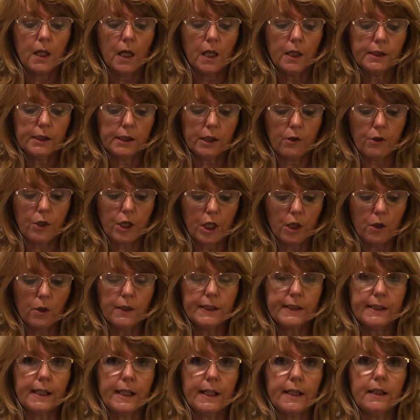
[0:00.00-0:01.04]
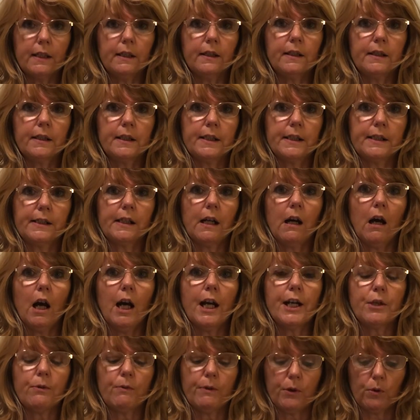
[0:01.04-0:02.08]
So using the
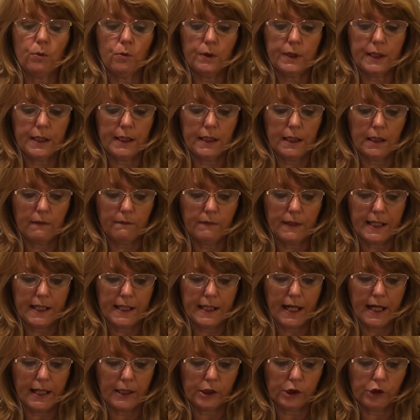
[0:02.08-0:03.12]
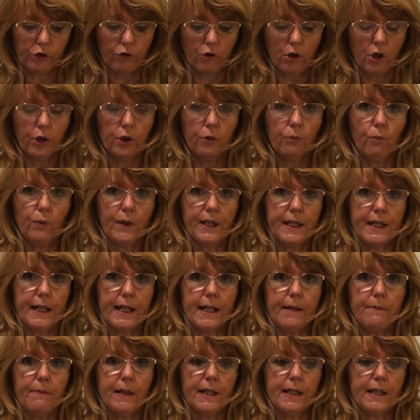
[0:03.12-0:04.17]
side with all the lovely texture on, we
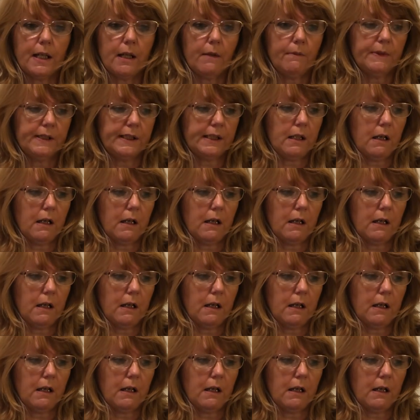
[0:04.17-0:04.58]
keep it up